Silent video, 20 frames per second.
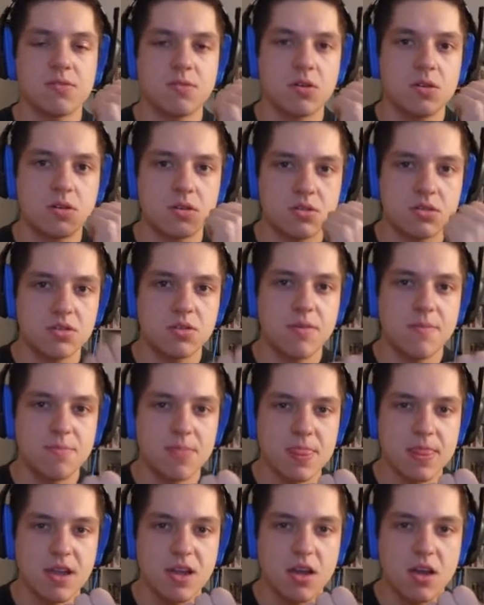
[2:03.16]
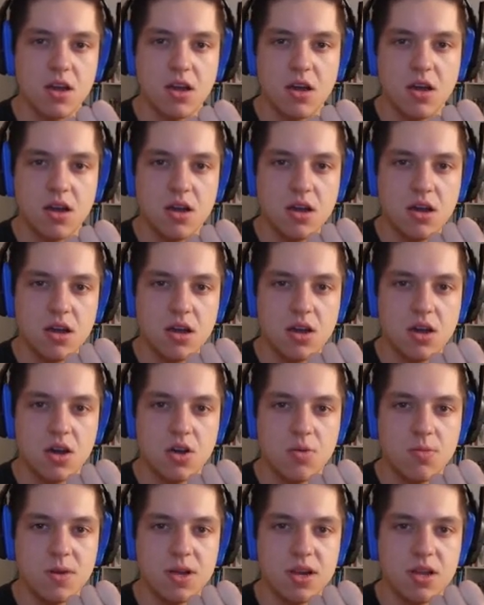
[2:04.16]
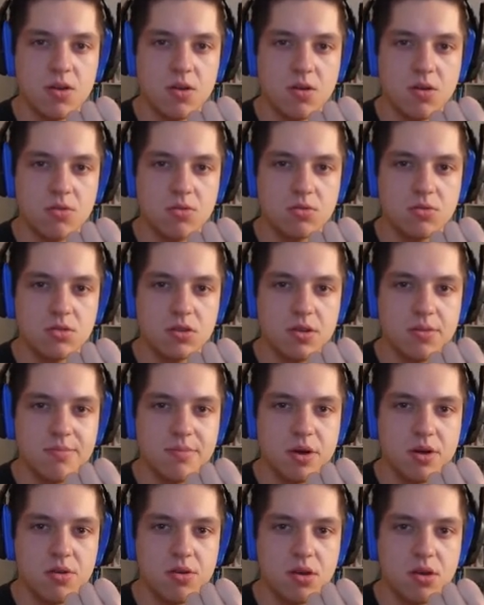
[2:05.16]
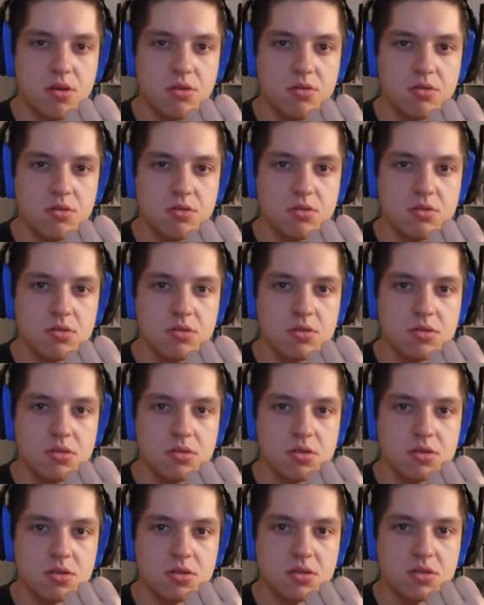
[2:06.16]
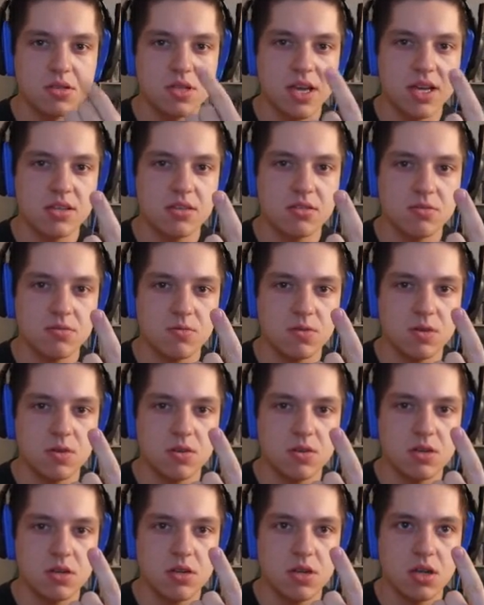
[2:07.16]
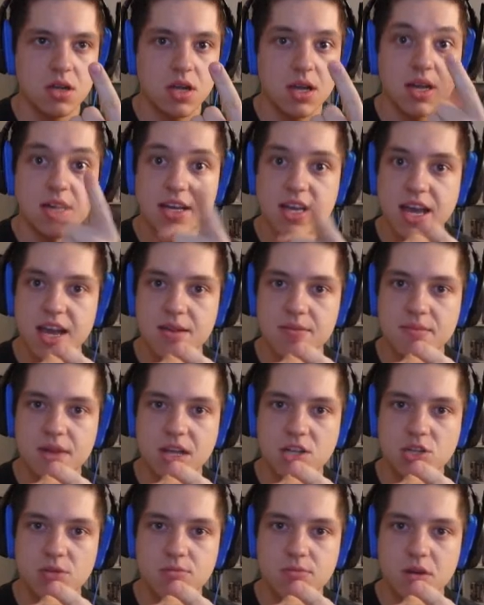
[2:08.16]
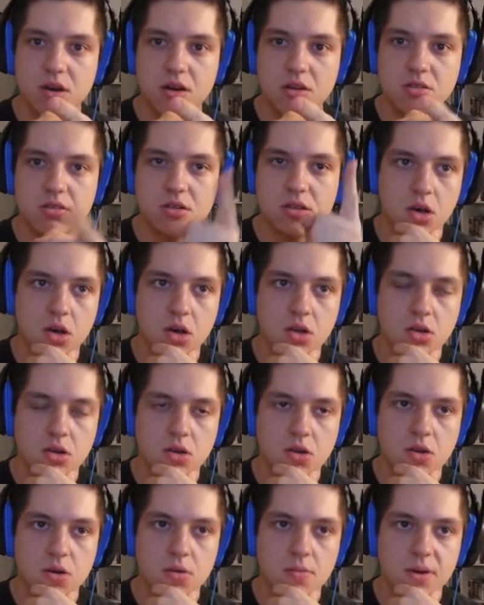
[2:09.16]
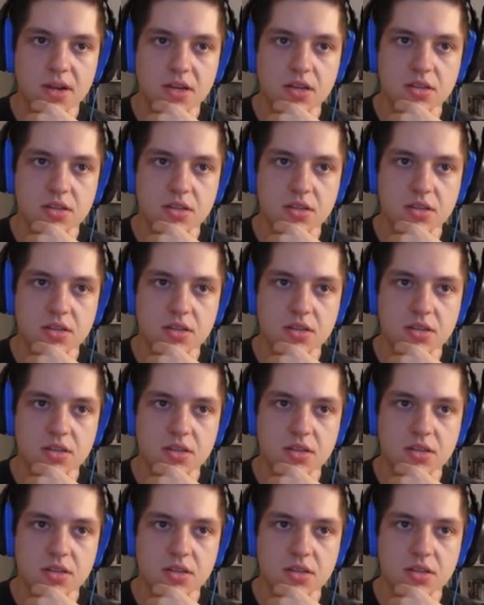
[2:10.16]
was, how many holes in a polo? The second one, can a match box? No, but a